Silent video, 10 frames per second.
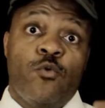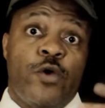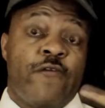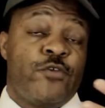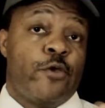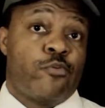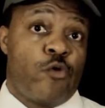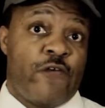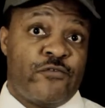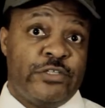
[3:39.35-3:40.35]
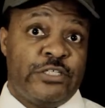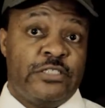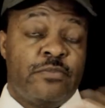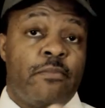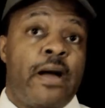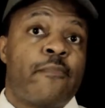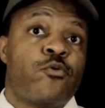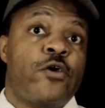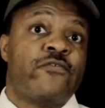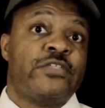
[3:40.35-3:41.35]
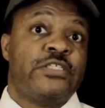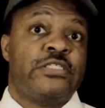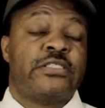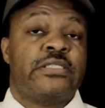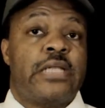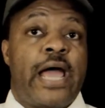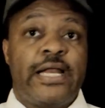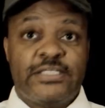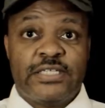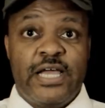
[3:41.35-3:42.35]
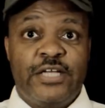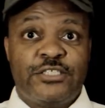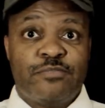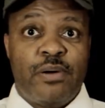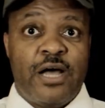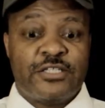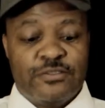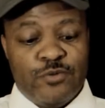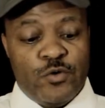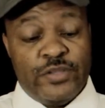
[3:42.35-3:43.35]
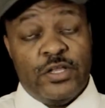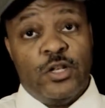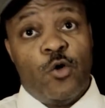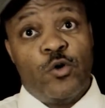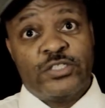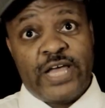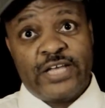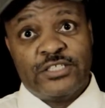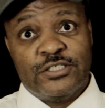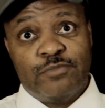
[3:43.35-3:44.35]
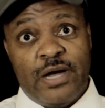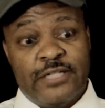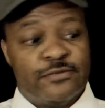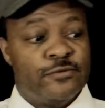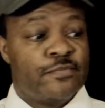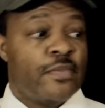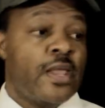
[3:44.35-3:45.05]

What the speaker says: whatever your preference is, but my preference is the lightest gauge as possible and the lowest action as possible.